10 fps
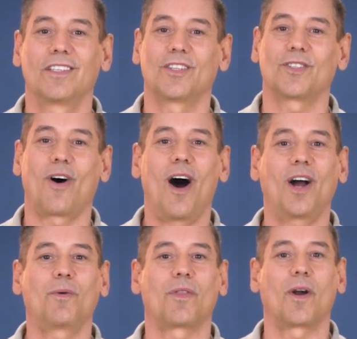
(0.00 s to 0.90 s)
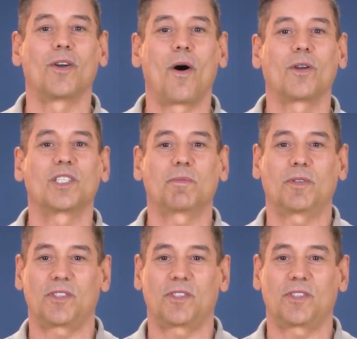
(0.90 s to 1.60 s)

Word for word: to talk with our knowledgeable